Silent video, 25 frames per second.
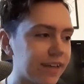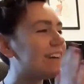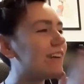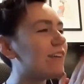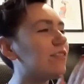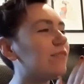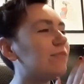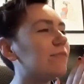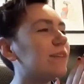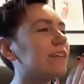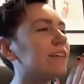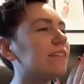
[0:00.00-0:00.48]

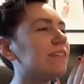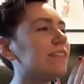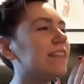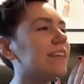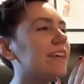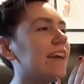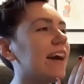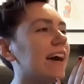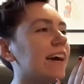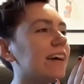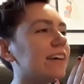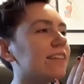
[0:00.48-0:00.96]
Oh my god,
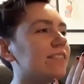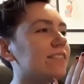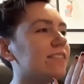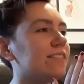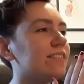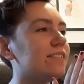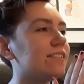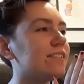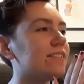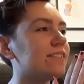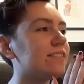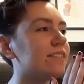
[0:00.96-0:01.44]
the
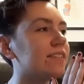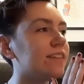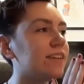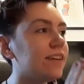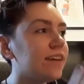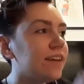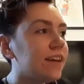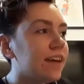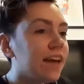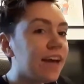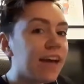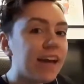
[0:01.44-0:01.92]
actors.
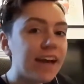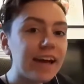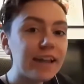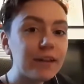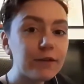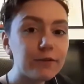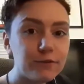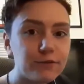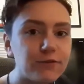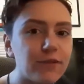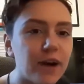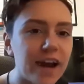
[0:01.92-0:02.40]

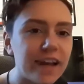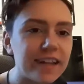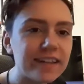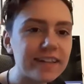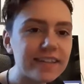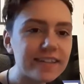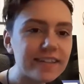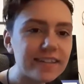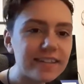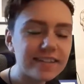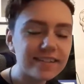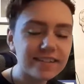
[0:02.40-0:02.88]
Hello
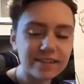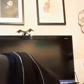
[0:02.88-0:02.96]
friends.